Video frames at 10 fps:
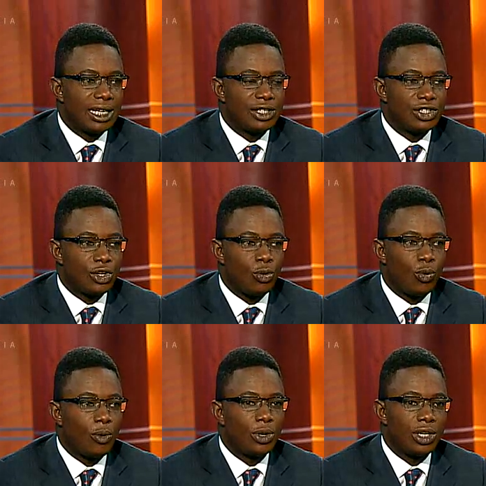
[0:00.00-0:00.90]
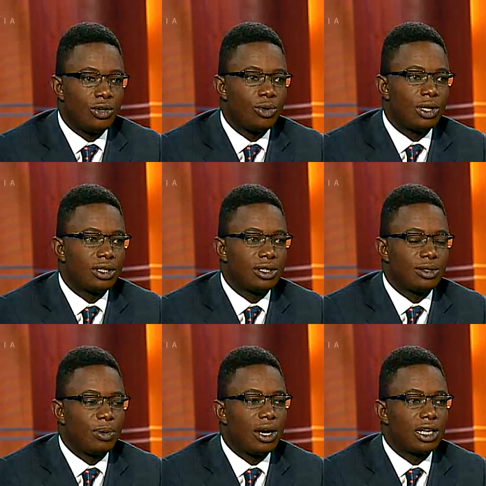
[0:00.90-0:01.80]
us. So when we knew that
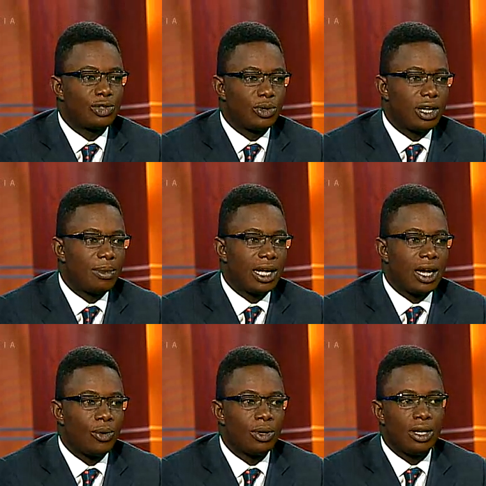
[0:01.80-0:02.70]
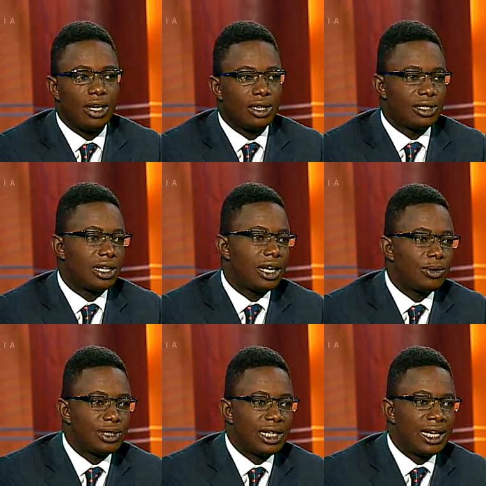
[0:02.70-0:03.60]
the products were coming out, the
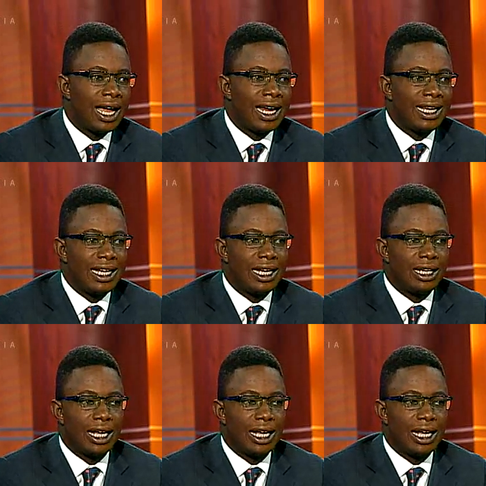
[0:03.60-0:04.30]
stock was at 90.